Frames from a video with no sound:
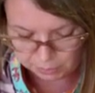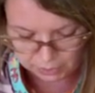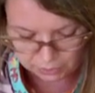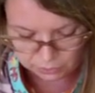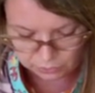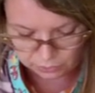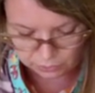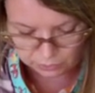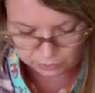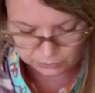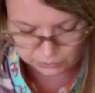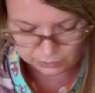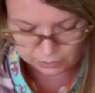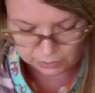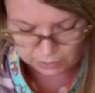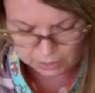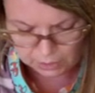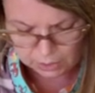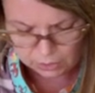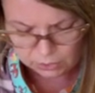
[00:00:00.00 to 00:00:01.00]
pictures.
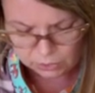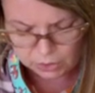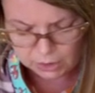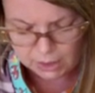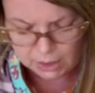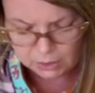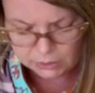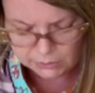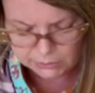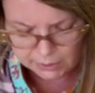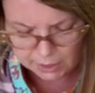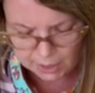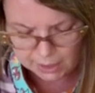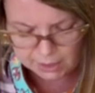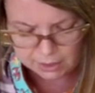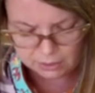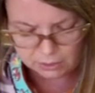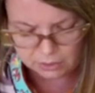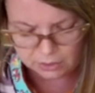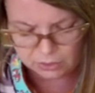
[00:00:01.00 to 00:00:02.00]
She held
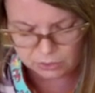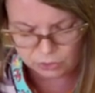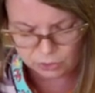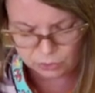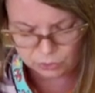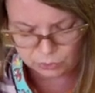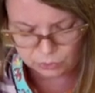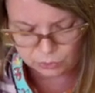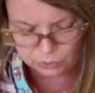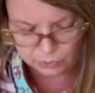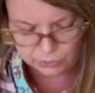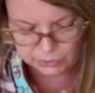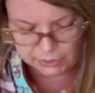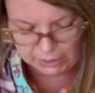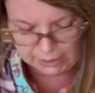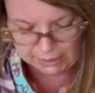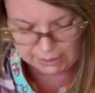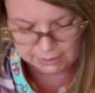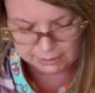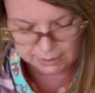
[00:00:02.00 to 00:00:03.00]
tight to Chizuko's
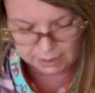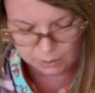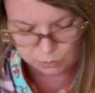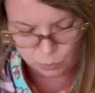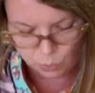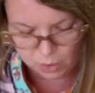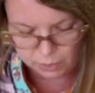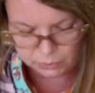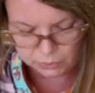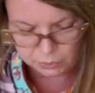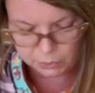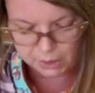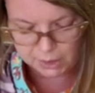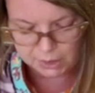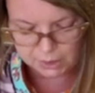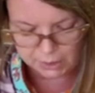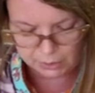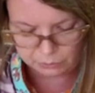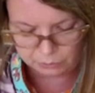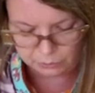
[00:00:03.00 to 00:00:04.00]
hand and walked
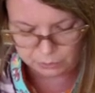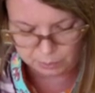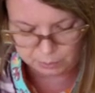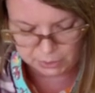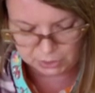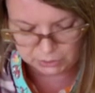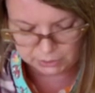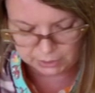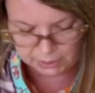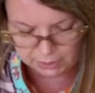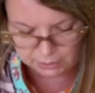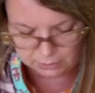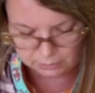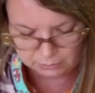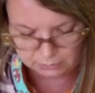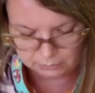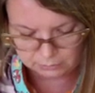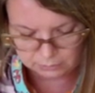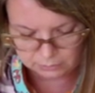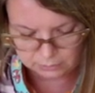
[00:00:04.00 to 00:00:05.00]
quickly through the building.
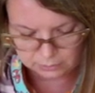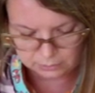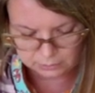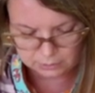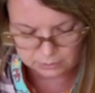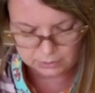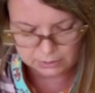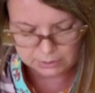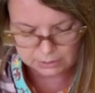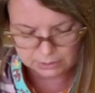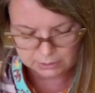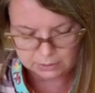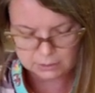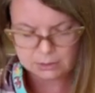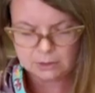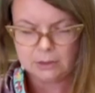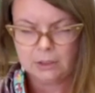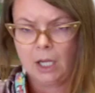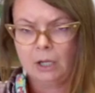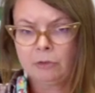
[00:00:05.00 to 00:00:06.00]

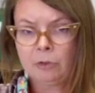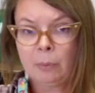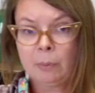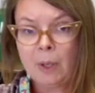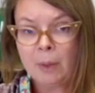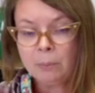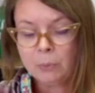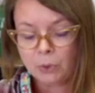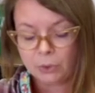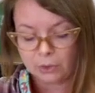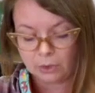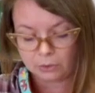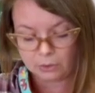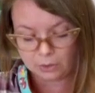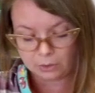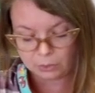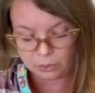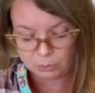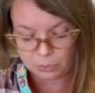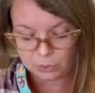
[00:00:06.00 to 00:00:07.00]
"I remember the
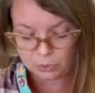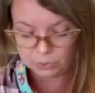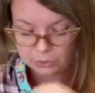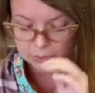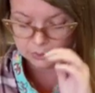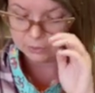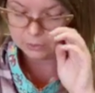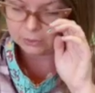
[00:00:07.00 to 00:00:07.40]
thunderbolt,"